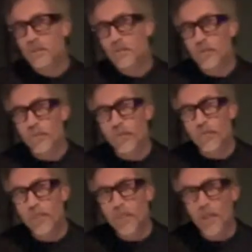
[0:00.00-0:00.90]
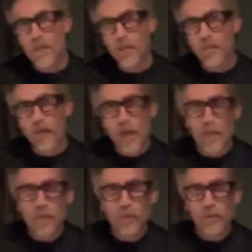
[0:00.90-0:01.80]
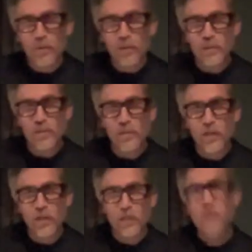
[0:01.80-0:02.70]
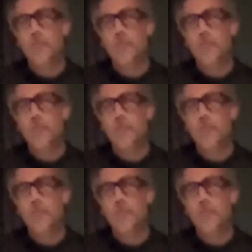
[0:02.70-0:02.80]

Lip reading: So for me, I think what happened was I just thought,